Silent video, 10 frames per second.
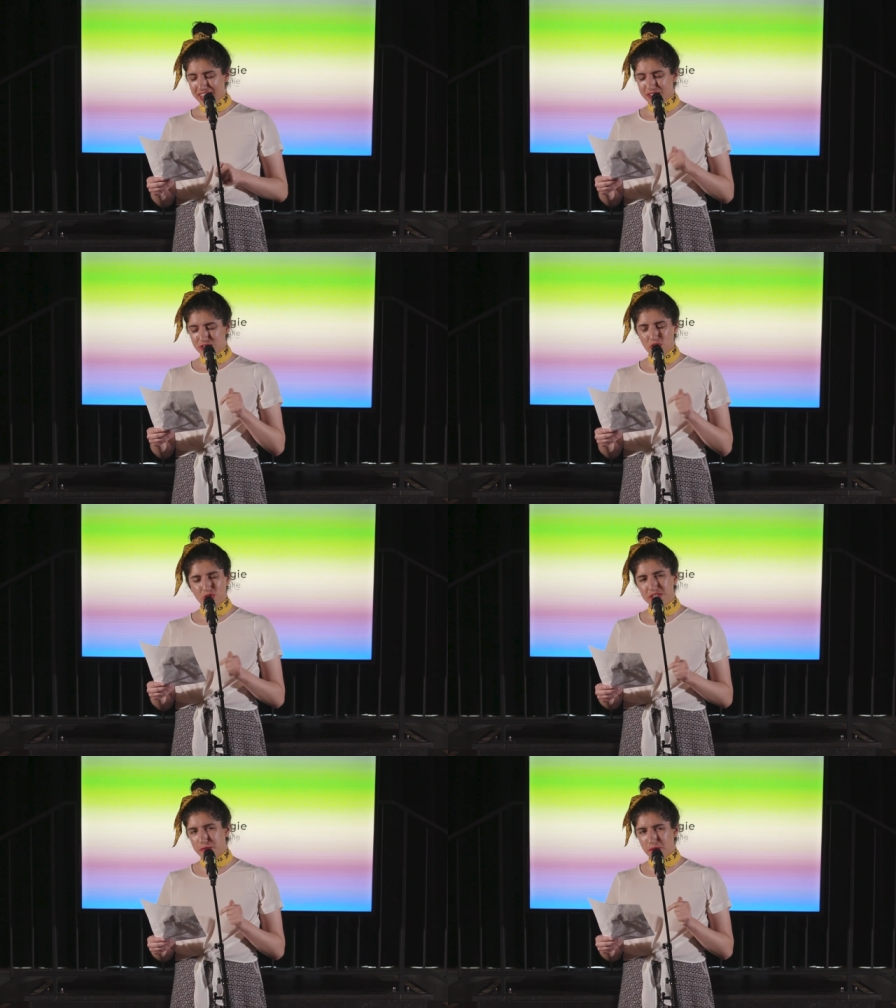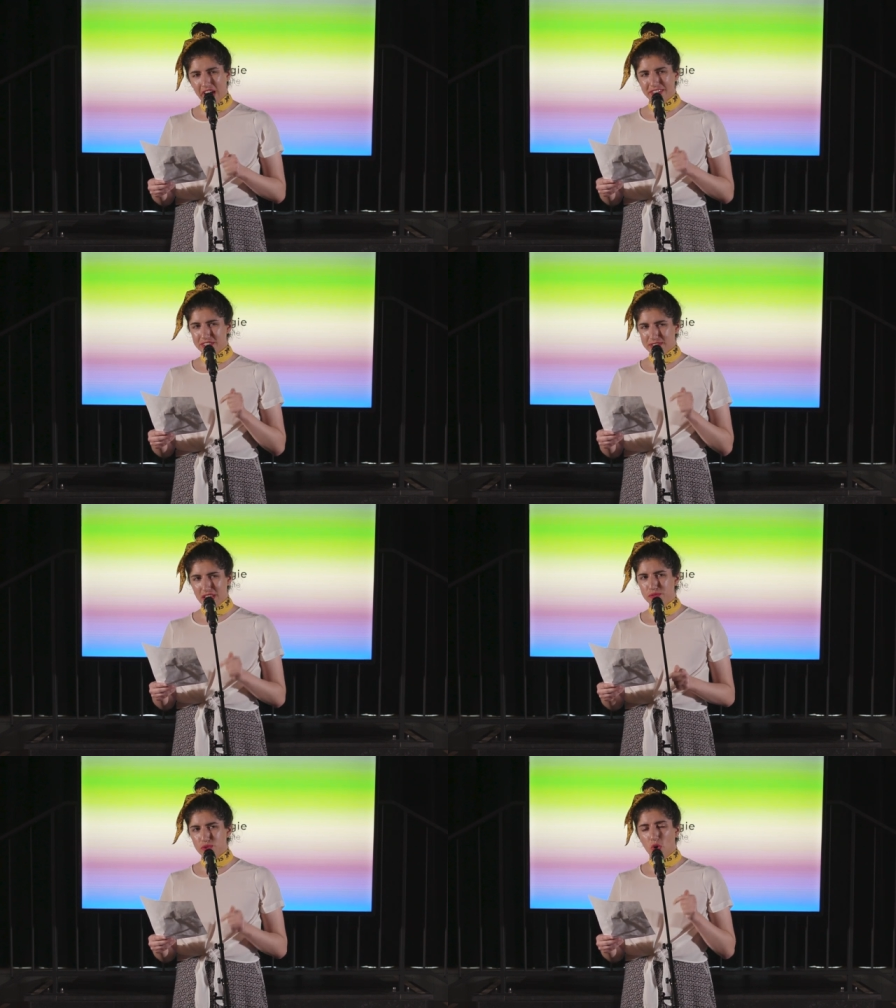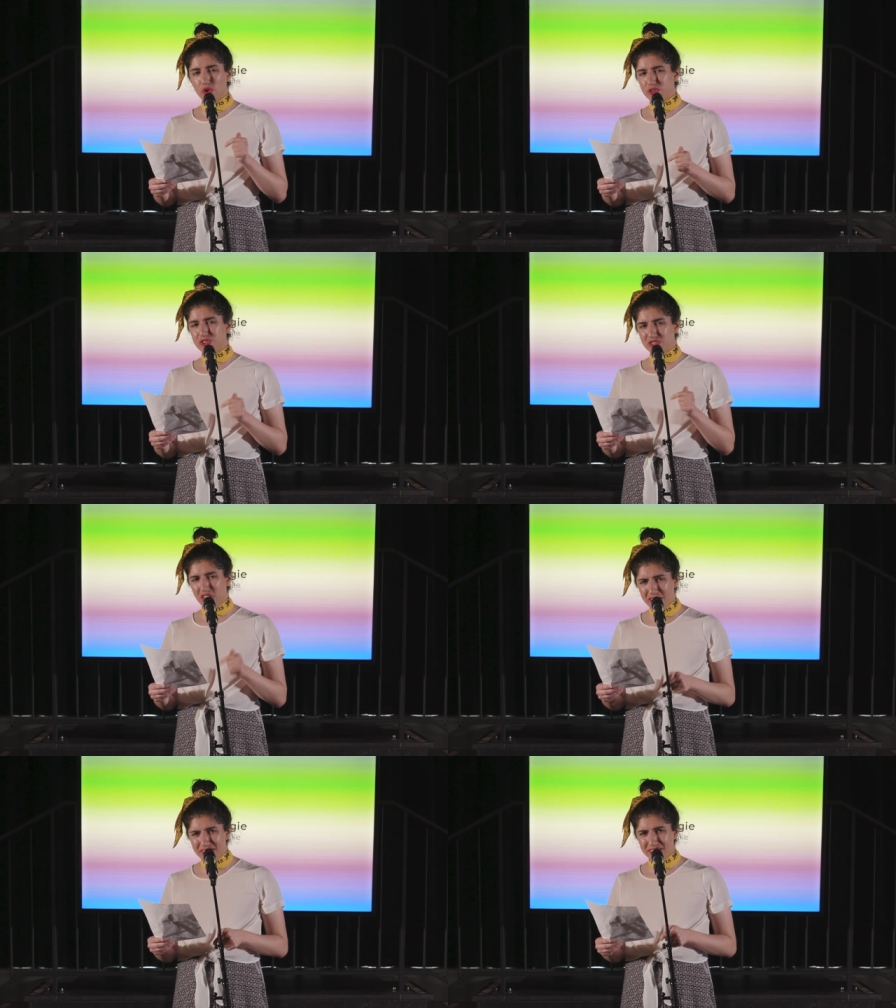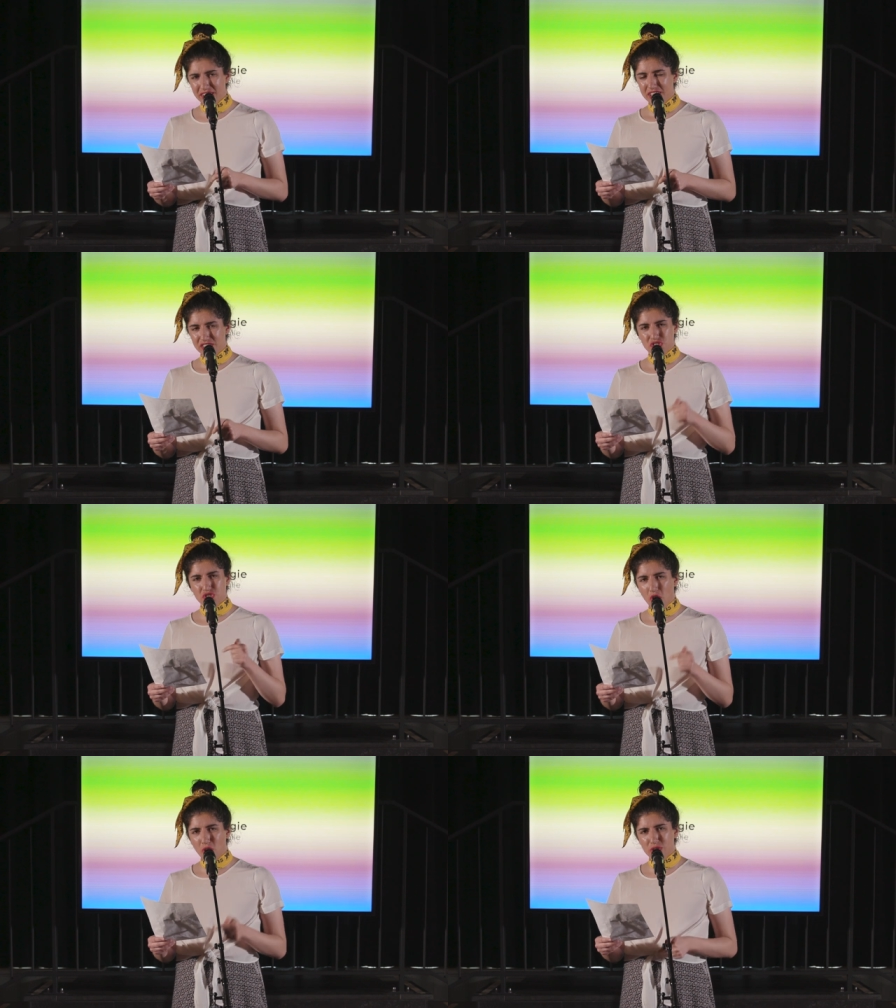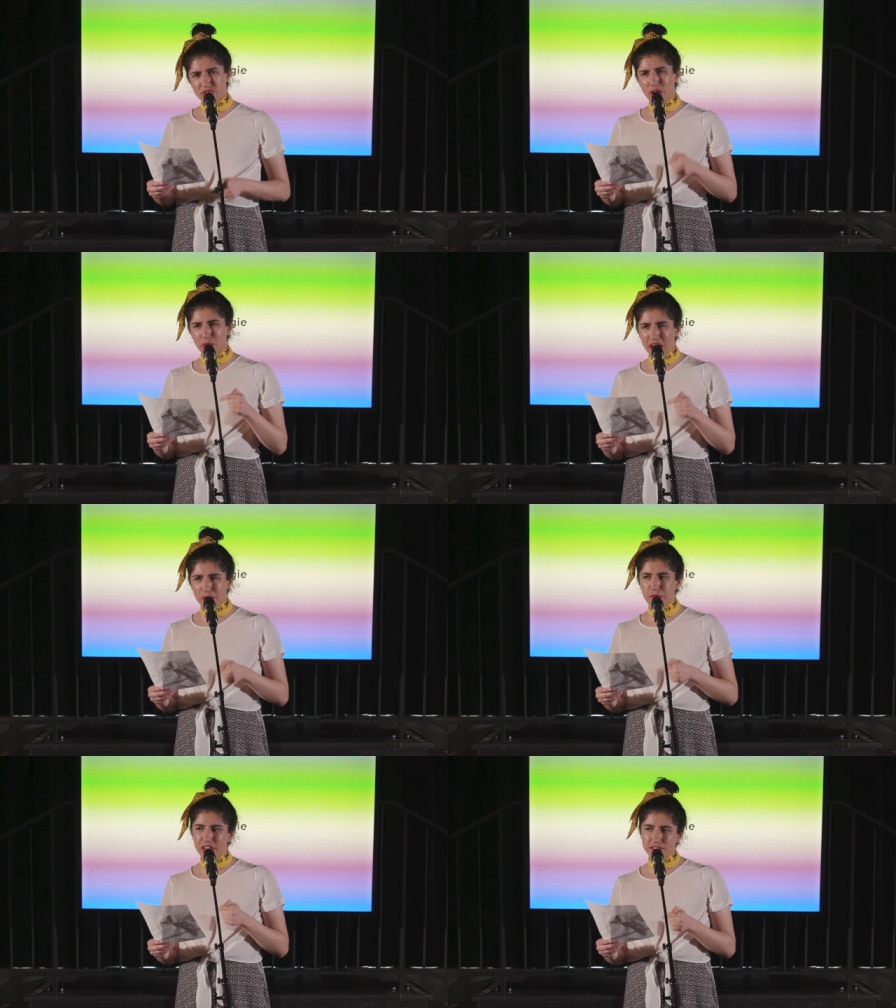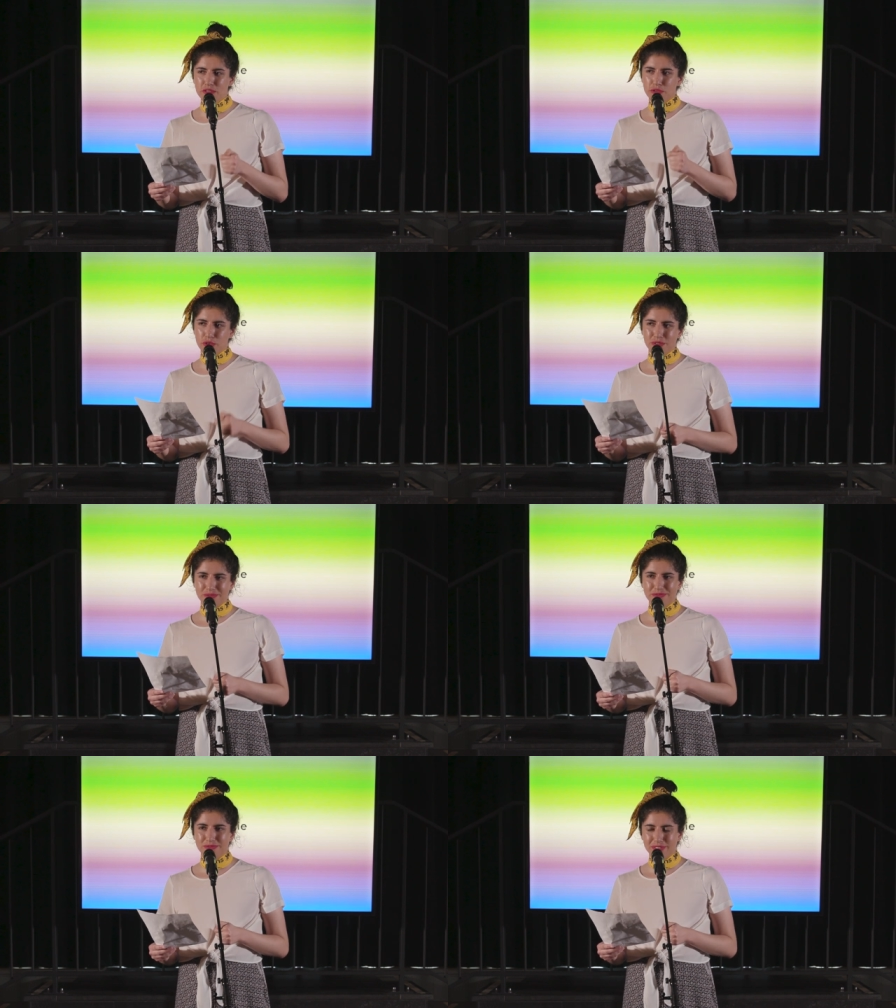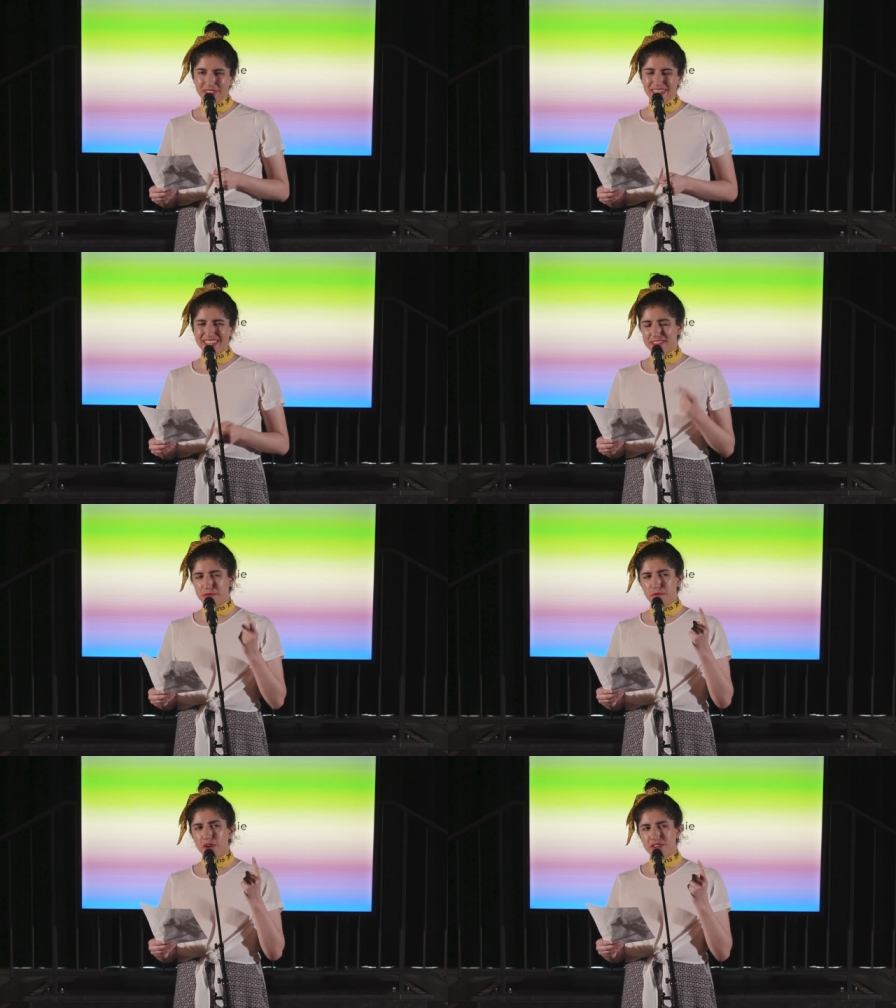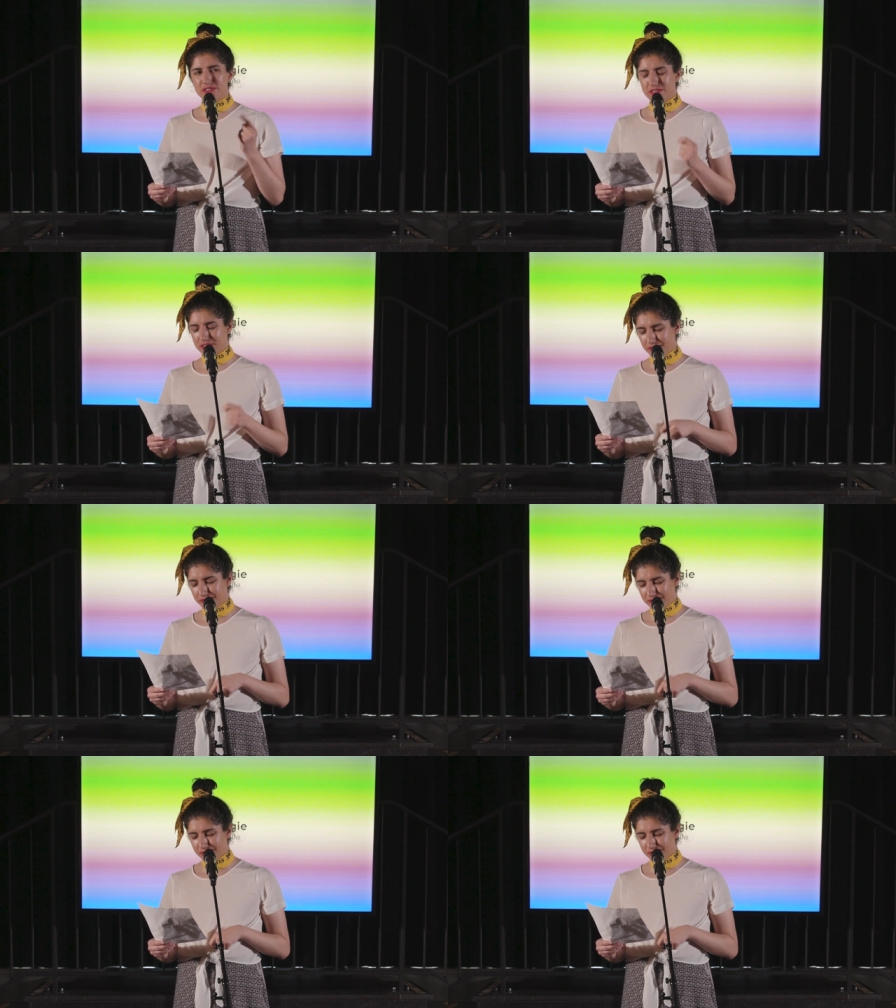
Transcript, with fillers: is not the final step to understand the struggles that we are facing through. It's the first.